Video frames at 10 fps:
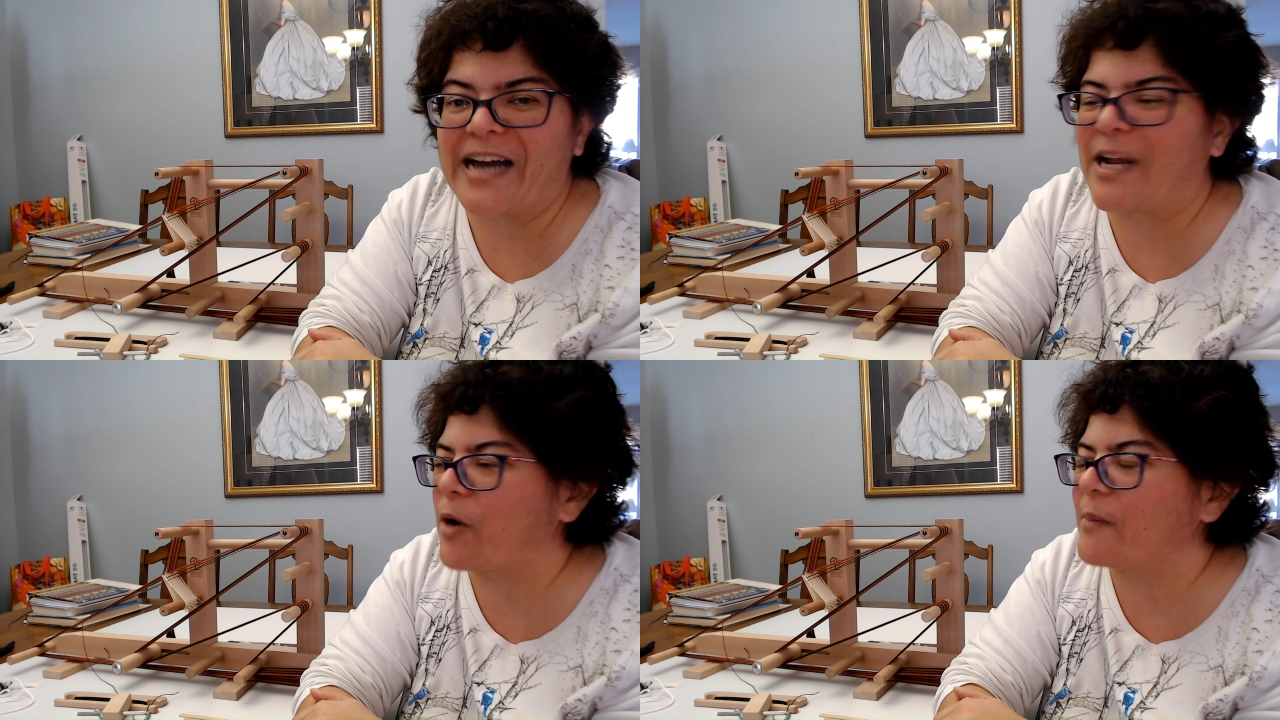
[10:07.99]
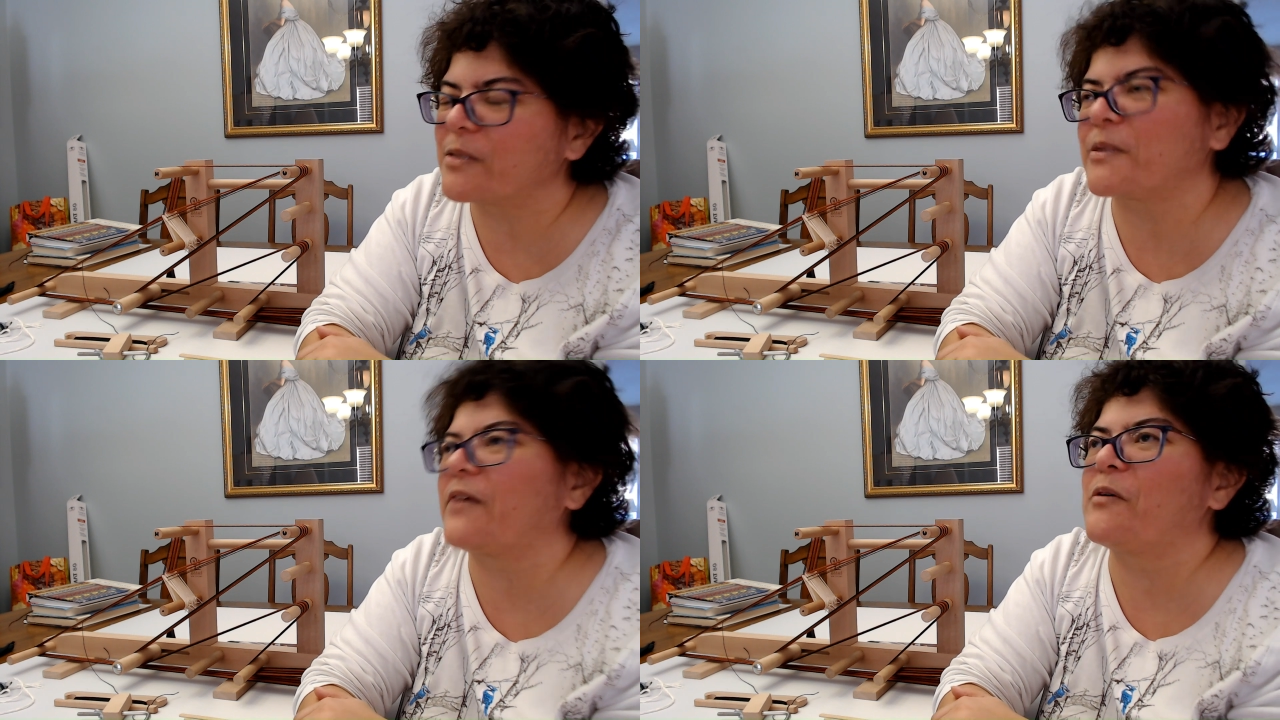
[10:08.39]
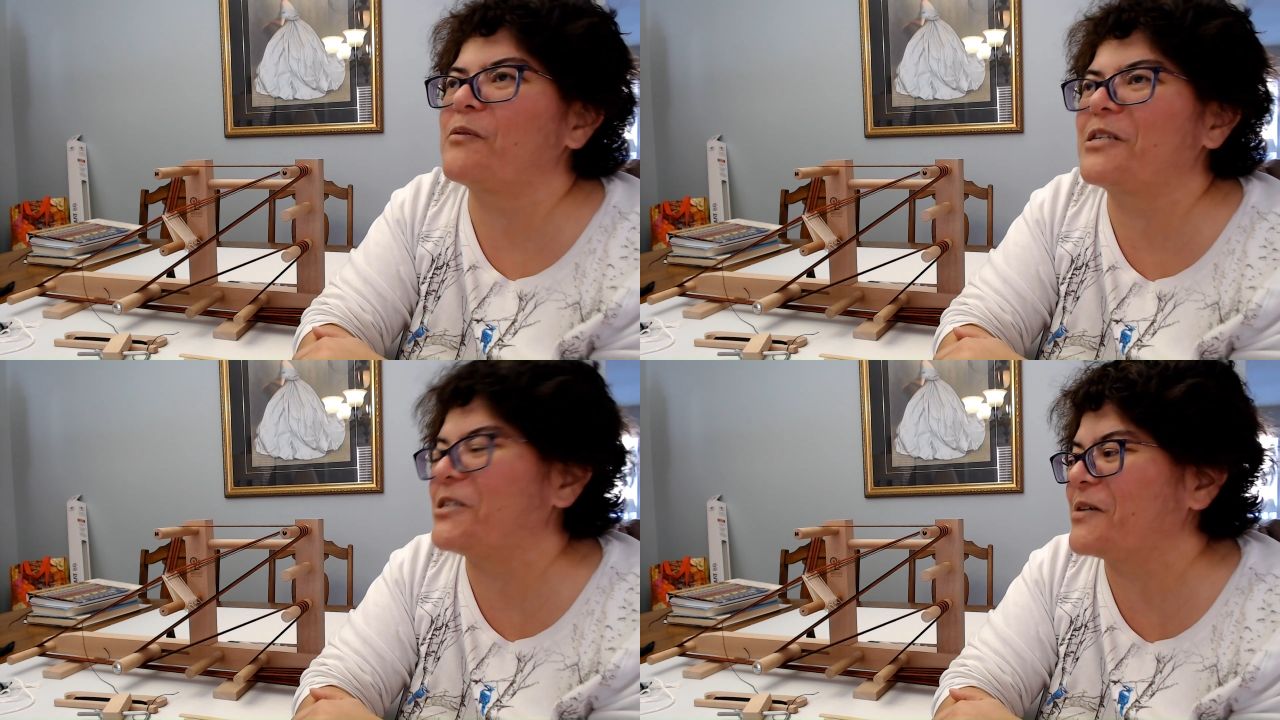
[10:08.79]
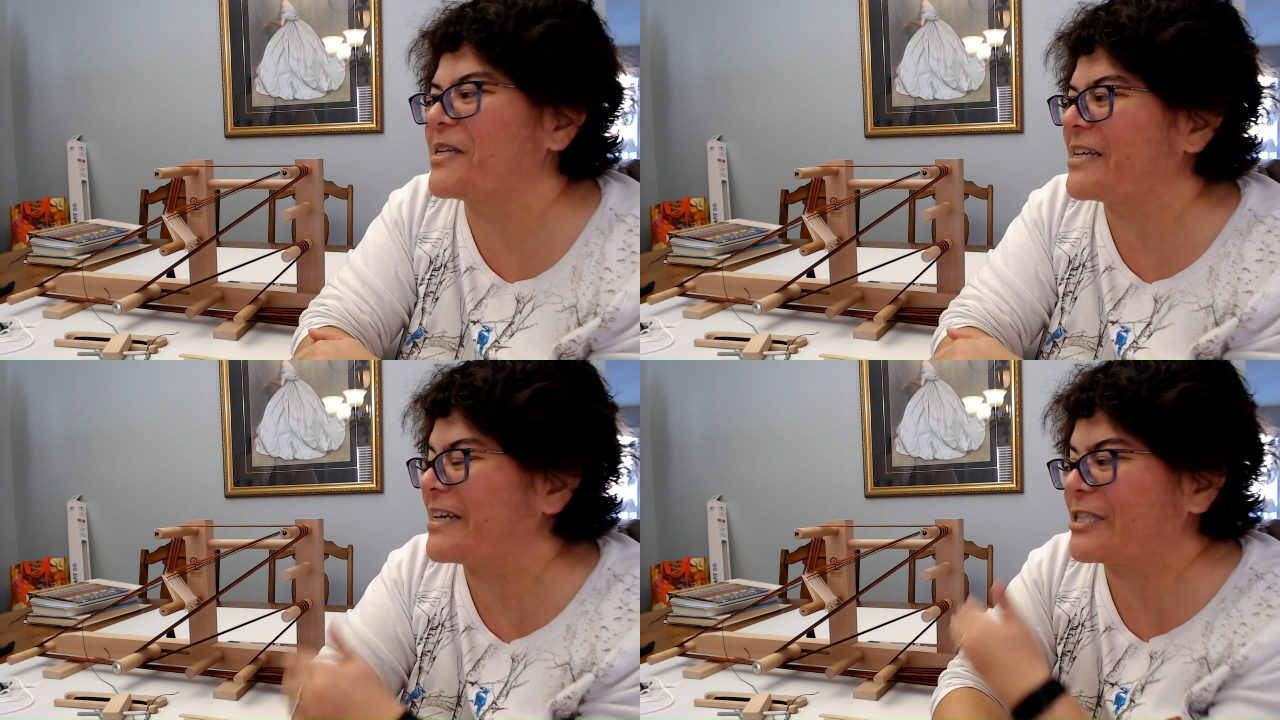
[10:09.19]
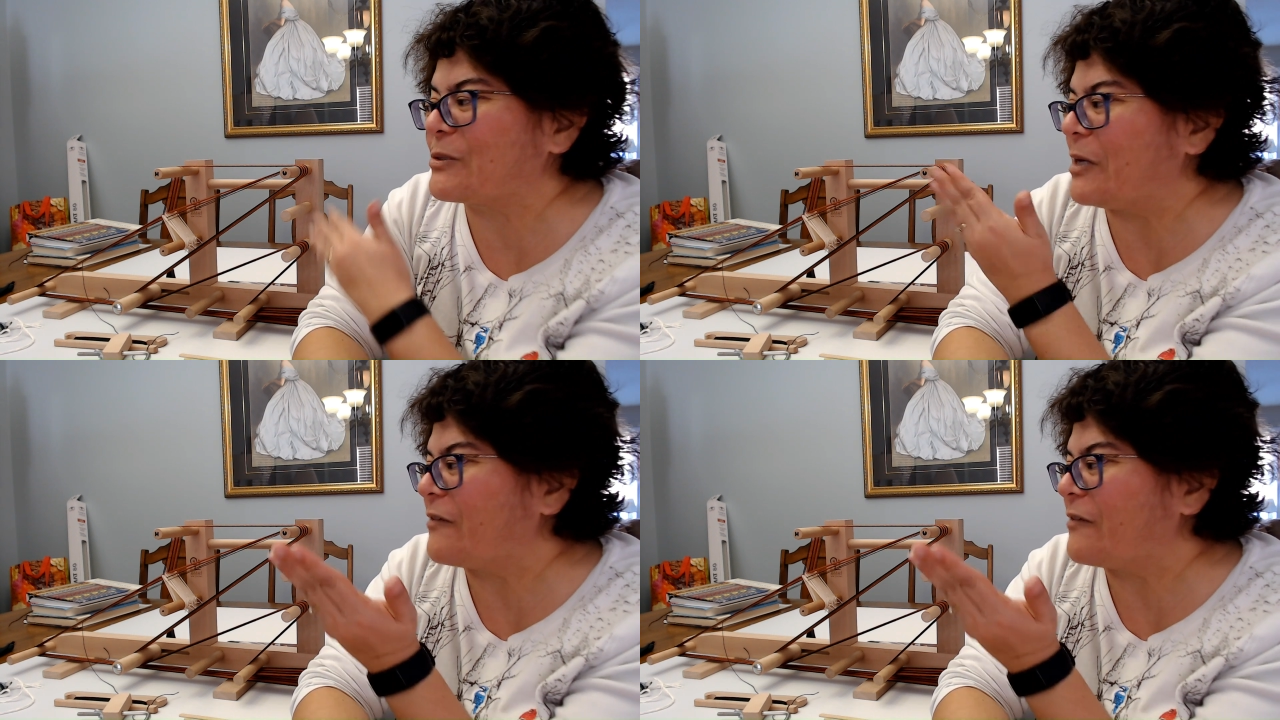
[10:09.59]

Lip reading: I promised myself I wouldn't do it, and then guess what?